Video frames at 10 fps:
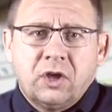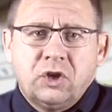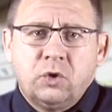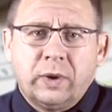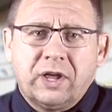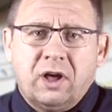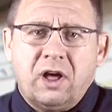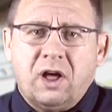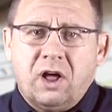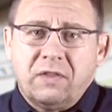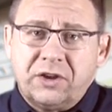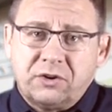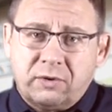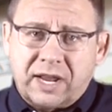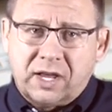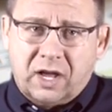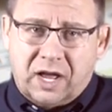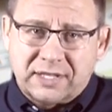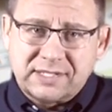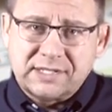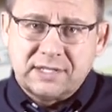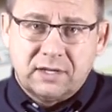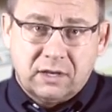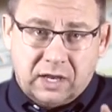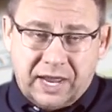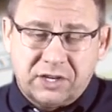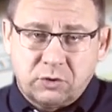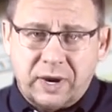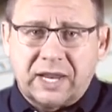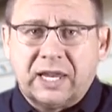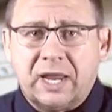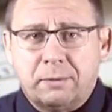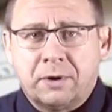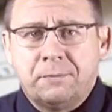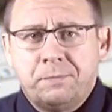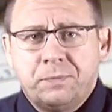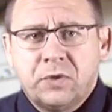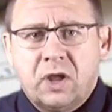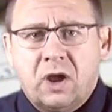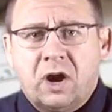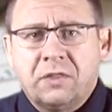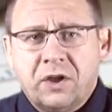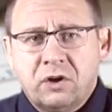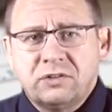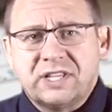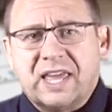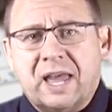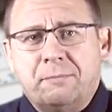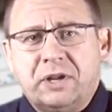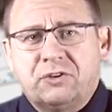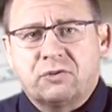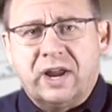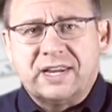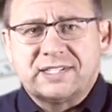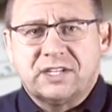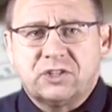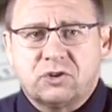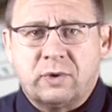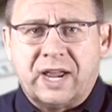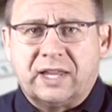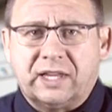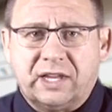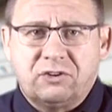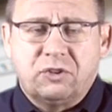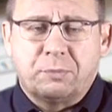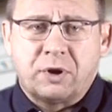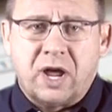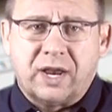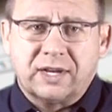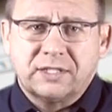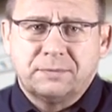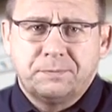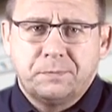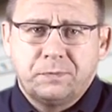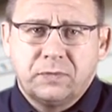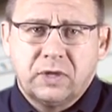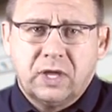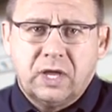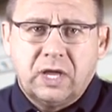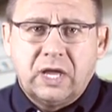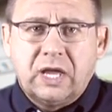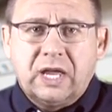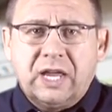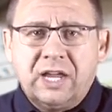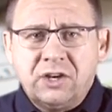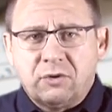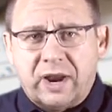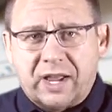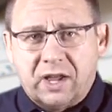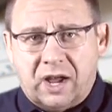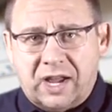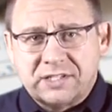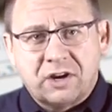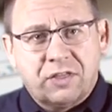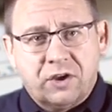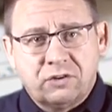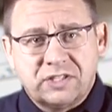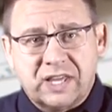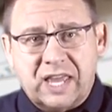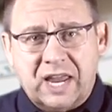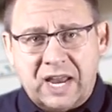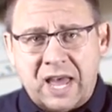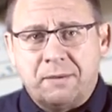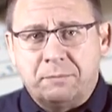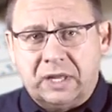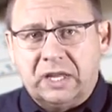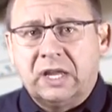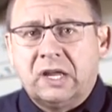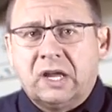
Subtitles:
You recall that direct costs, like direct labor, are those that can be traced directly to the product. Indirect costs are those that cannot be